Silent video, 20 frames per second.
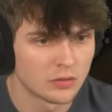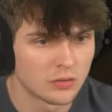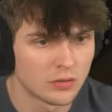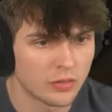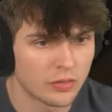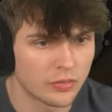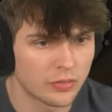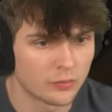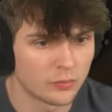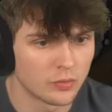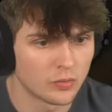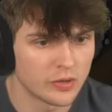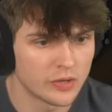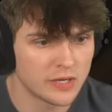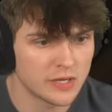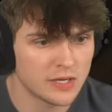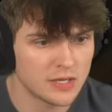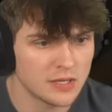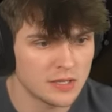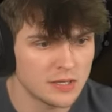
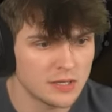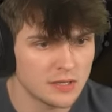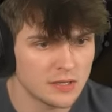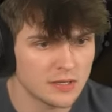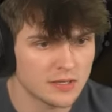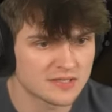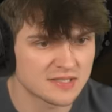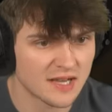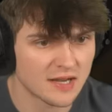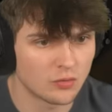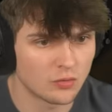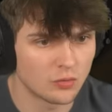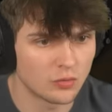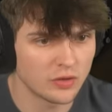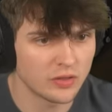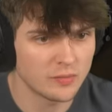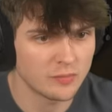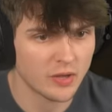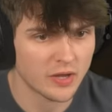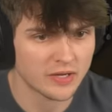three. Is that all of
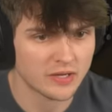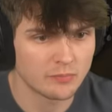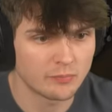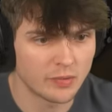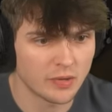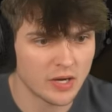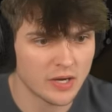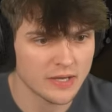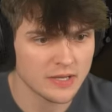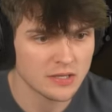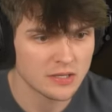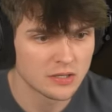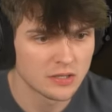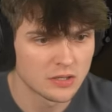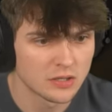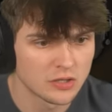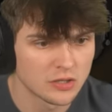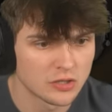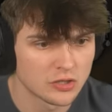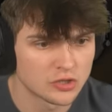them that I can buy?
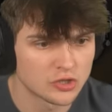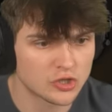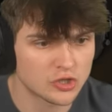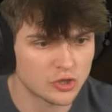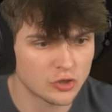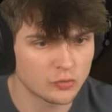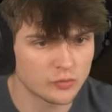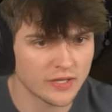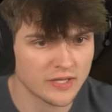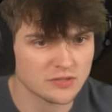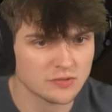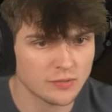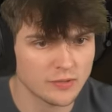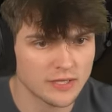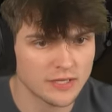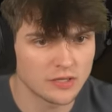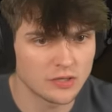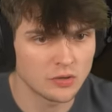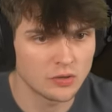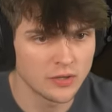Shoot, that's really
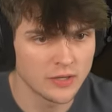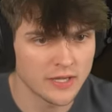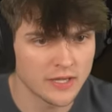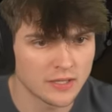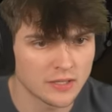annoying.